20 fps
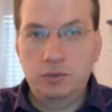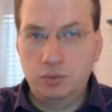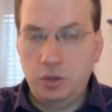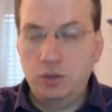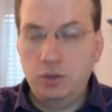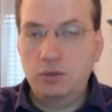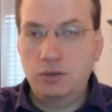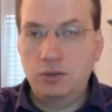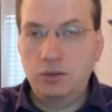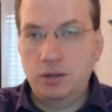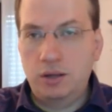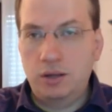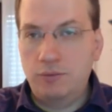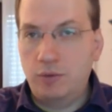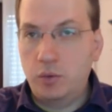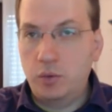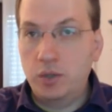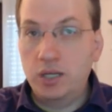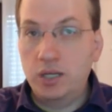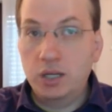not a
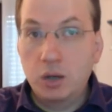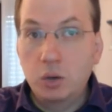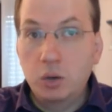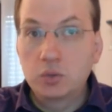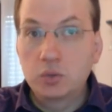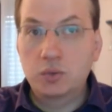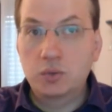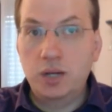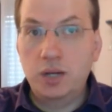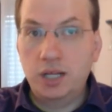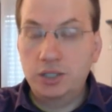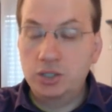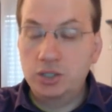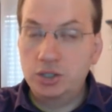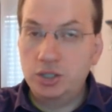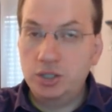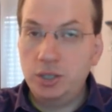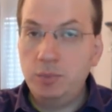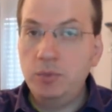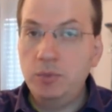very close
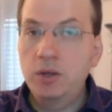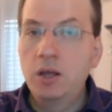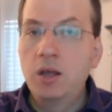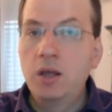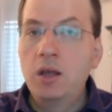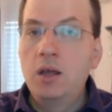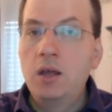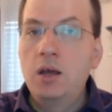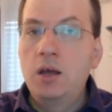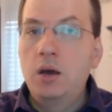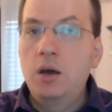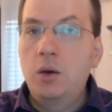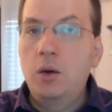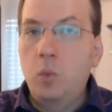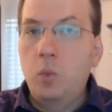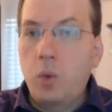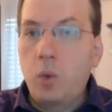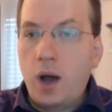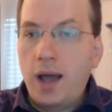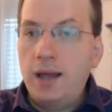relationship,
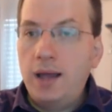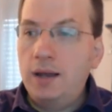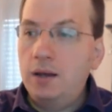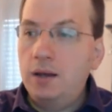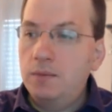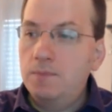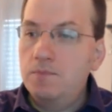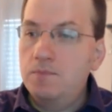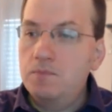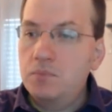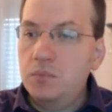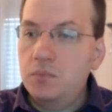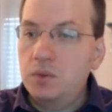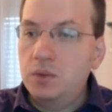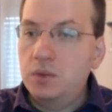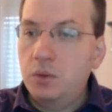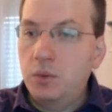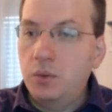while the